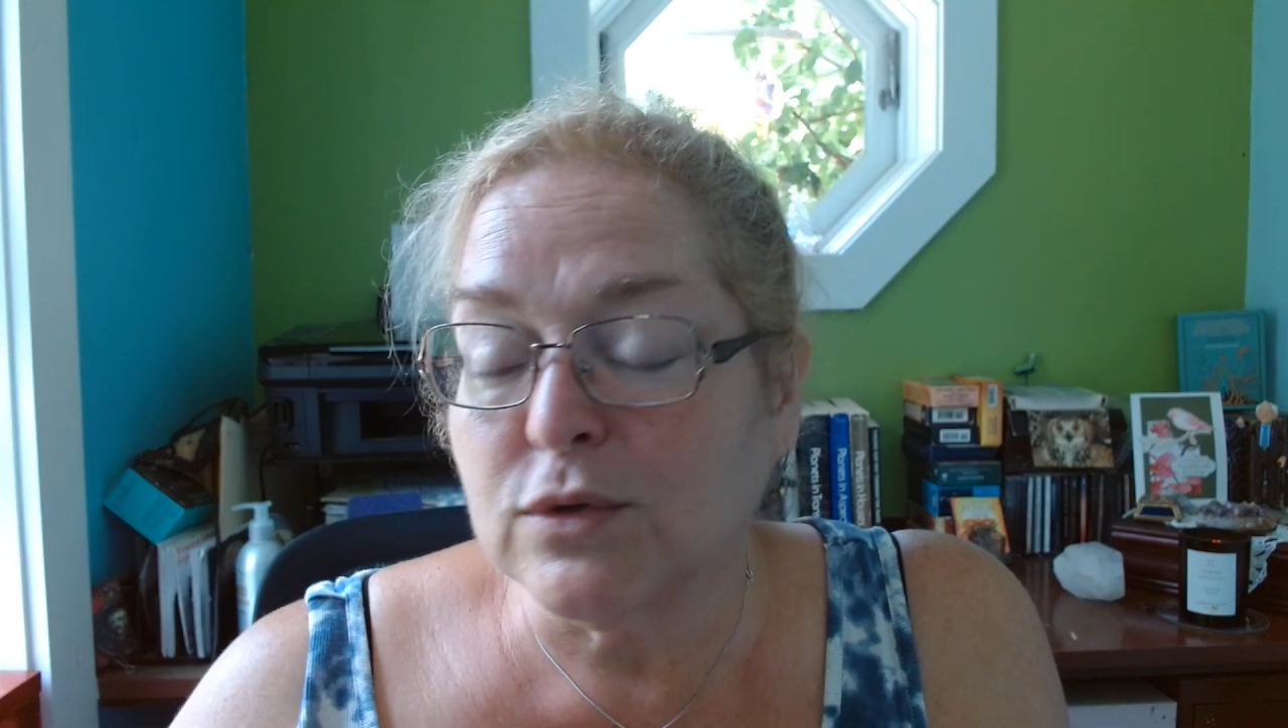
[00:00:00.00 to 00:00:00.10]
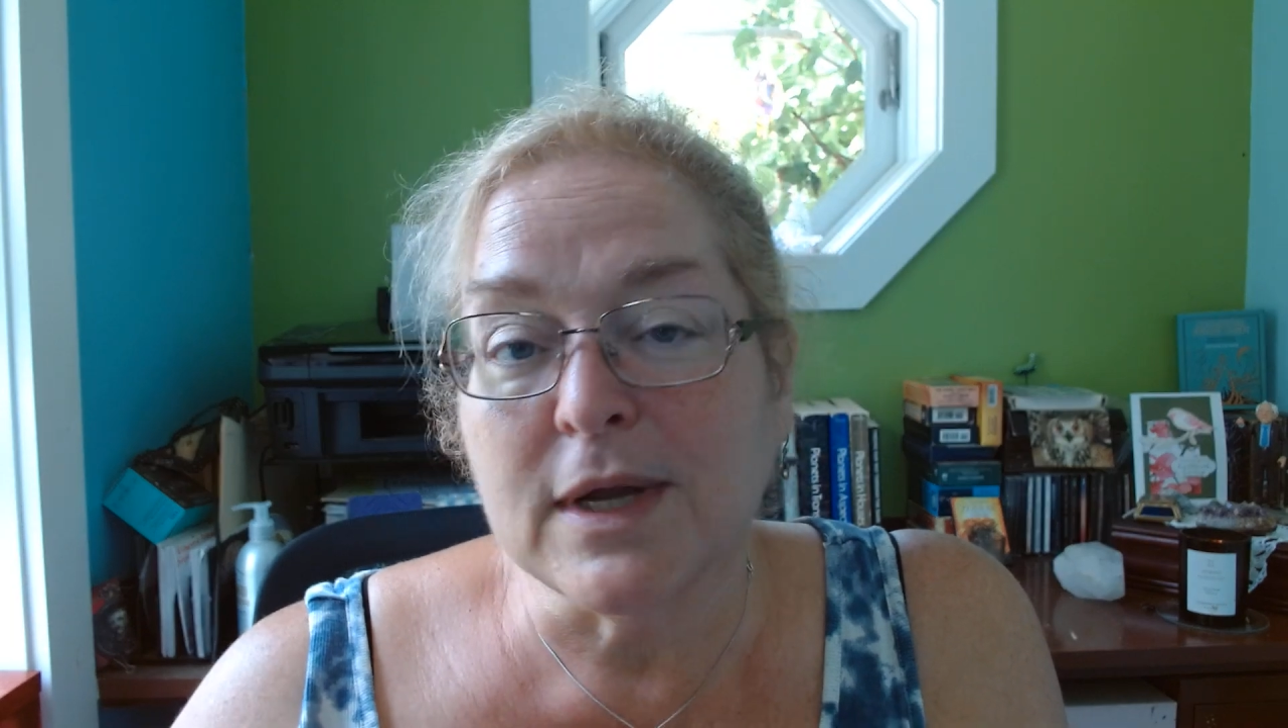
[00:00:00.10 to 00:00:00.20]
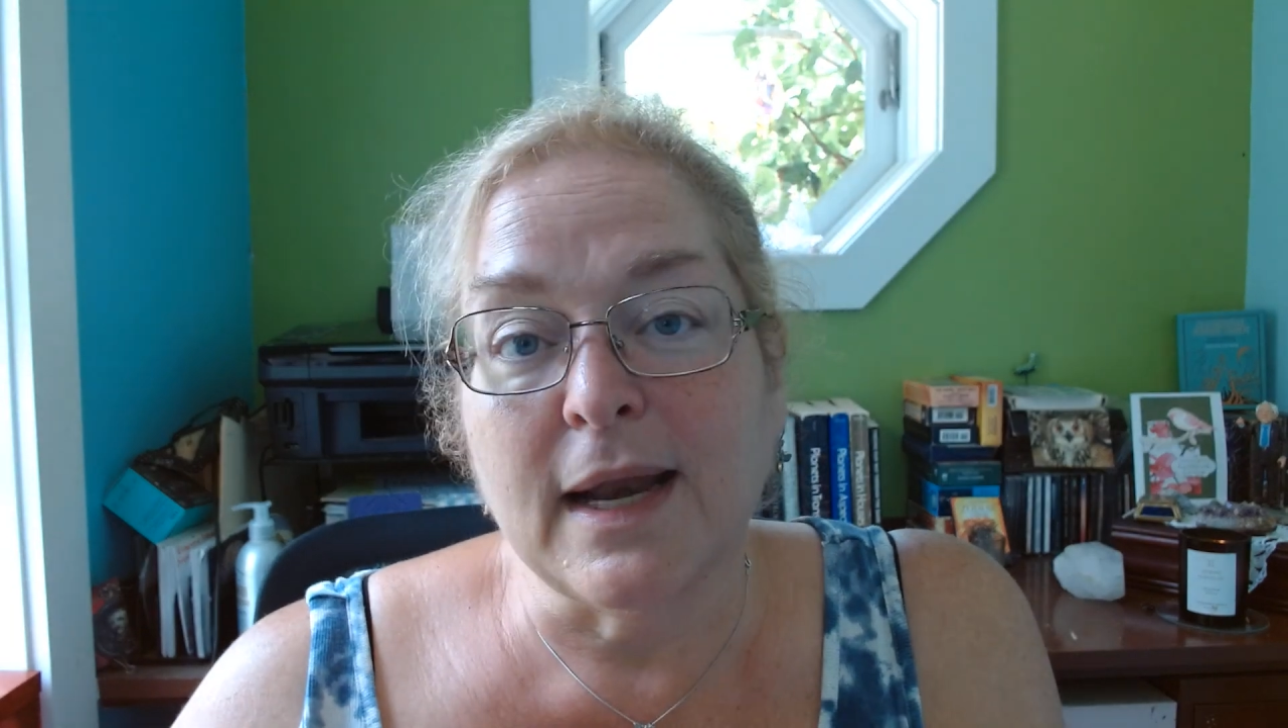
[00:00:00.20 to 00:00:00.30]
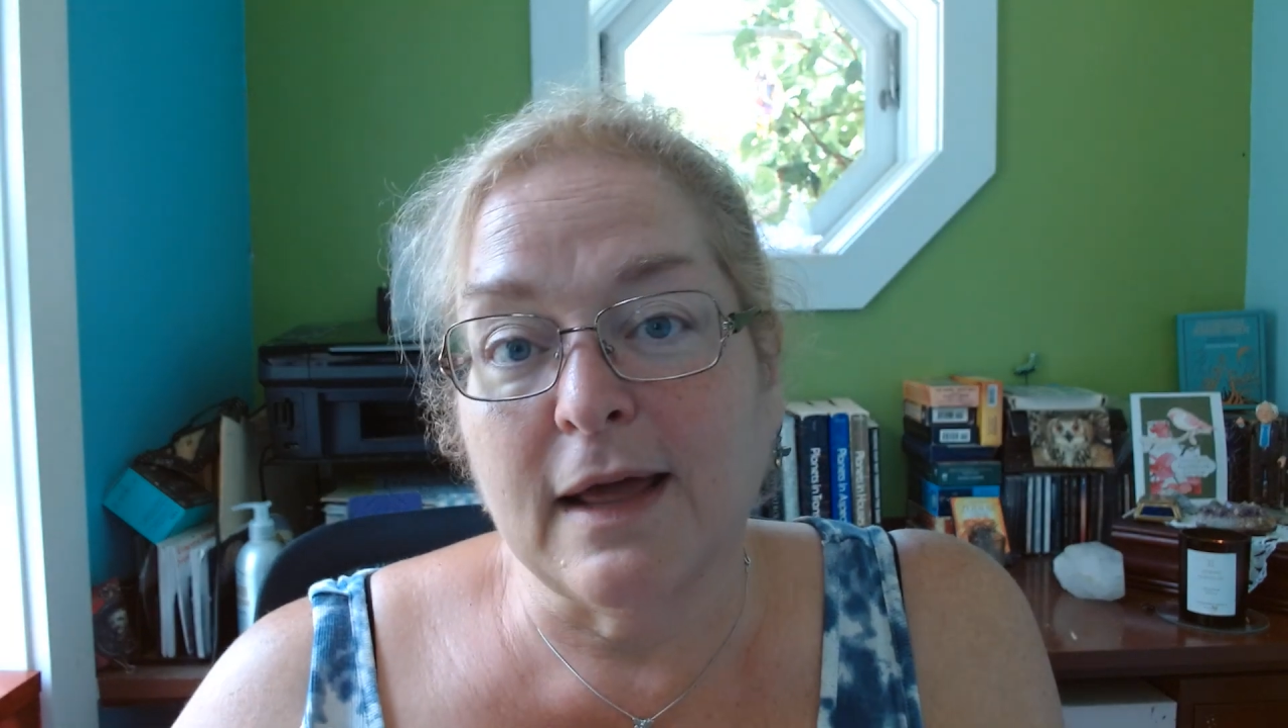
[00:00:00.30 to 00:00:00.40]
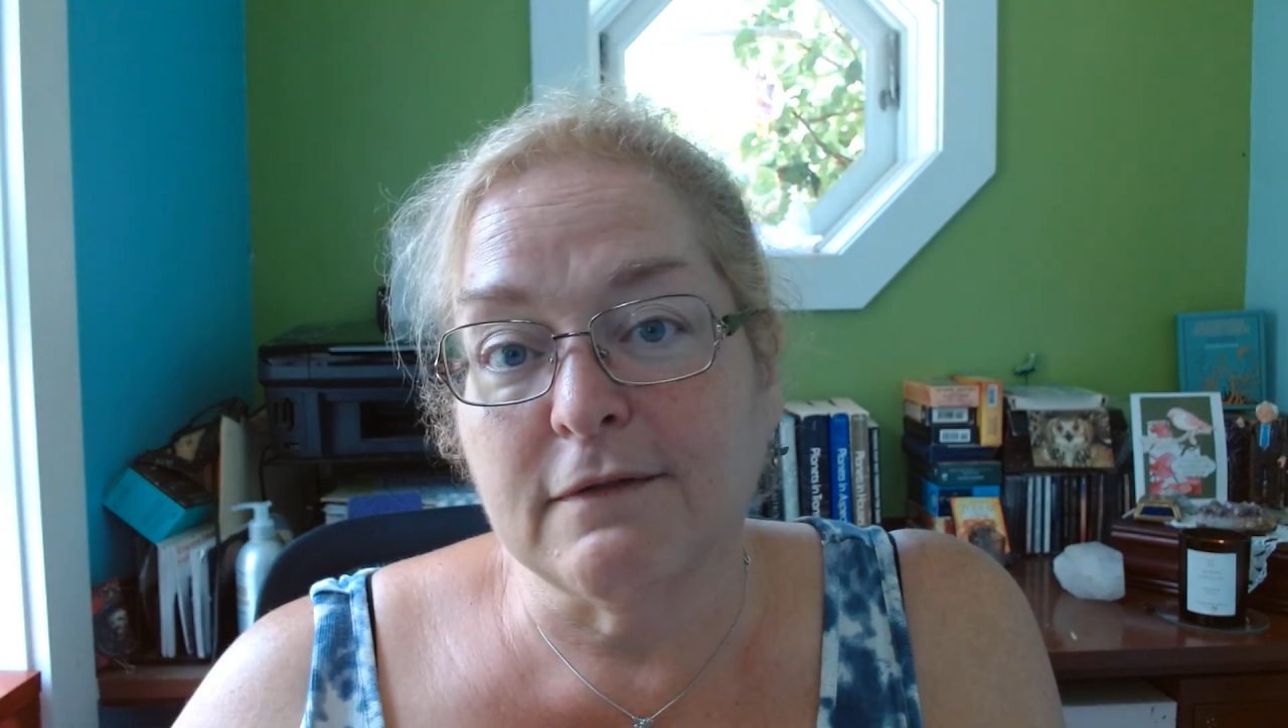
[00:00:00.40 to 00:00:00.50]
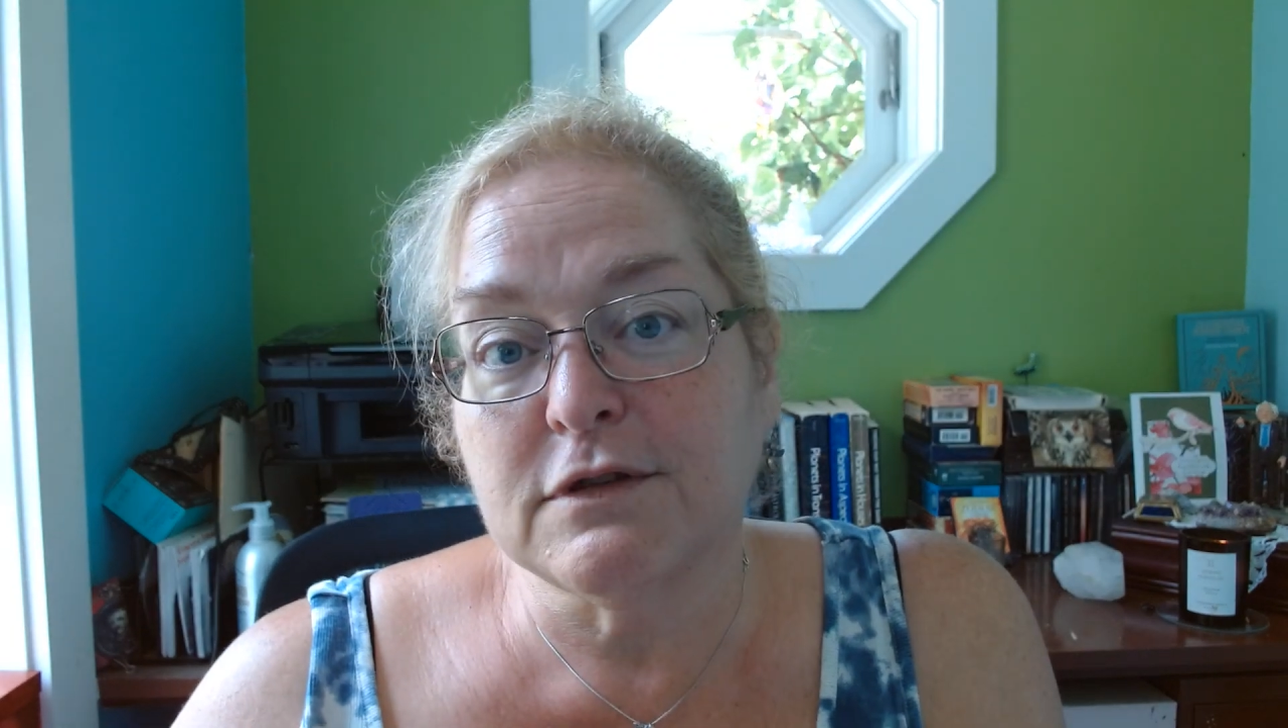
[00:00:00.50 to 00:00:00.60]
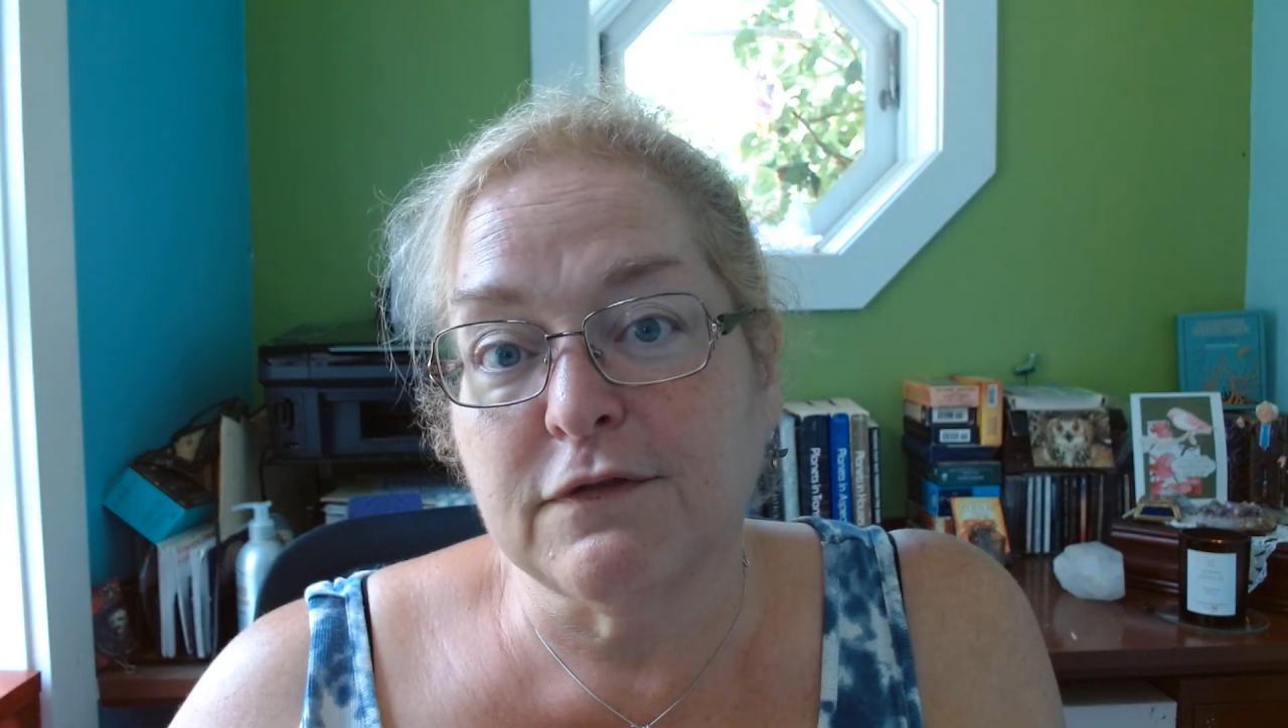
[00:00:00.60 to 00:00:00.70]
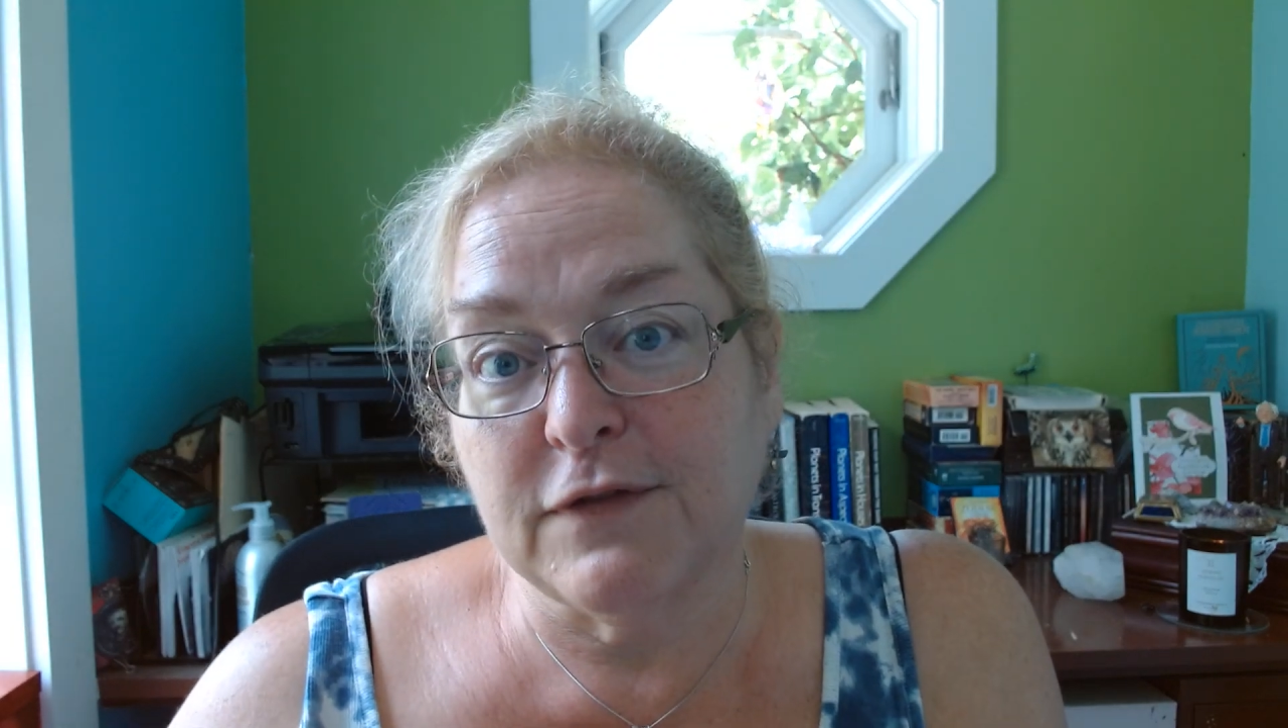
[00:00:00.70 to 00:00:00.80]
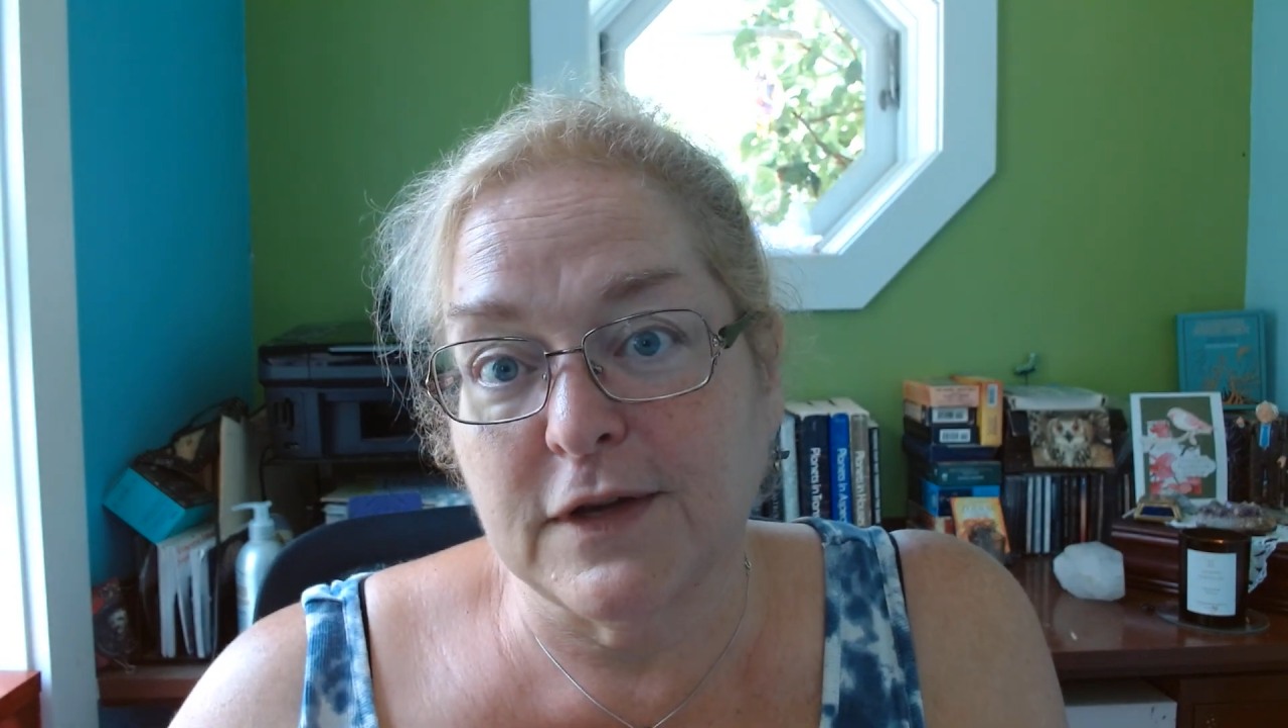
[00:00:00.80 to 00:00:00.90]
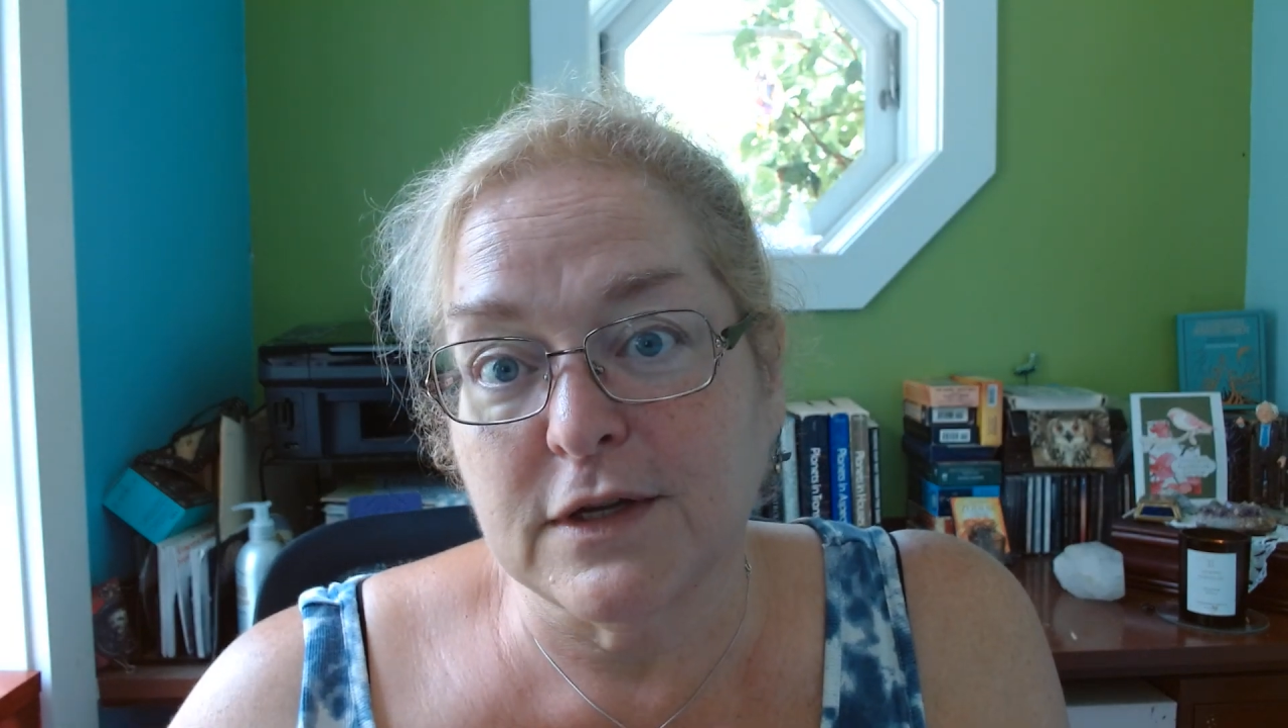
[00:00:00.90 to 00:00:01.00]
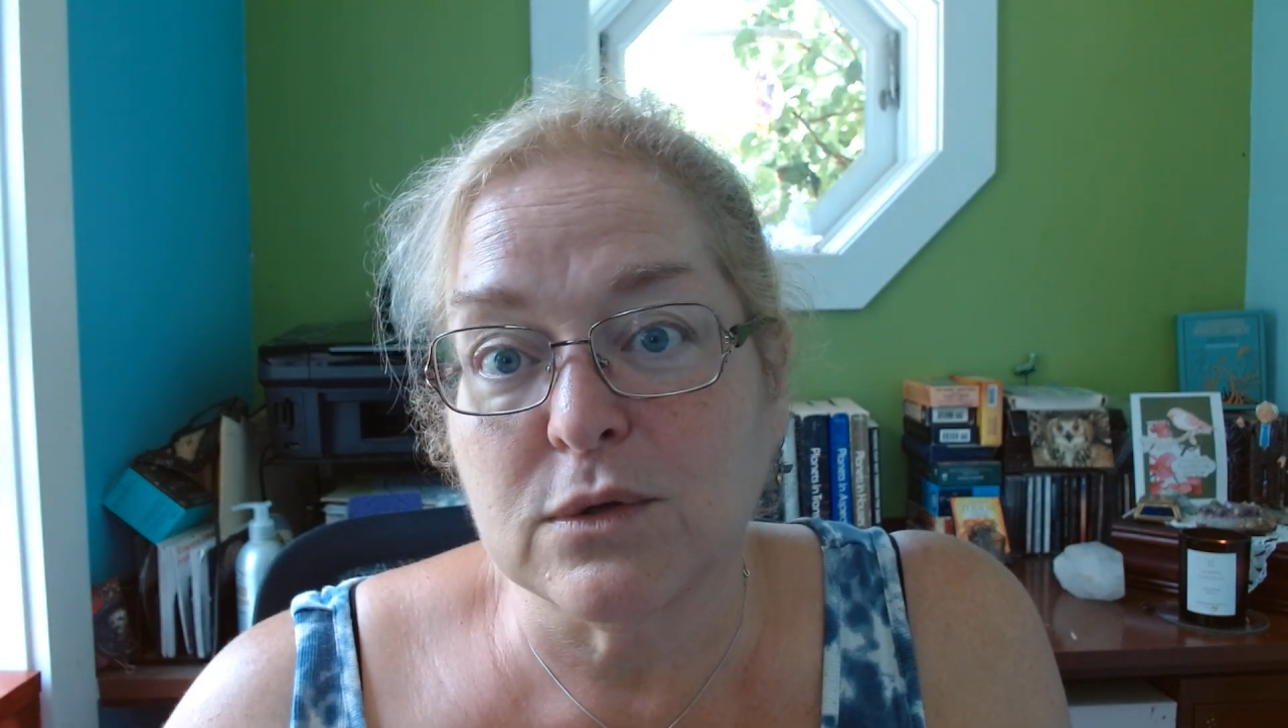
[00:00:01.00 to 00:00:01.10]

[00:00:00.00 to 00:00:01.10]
not have to face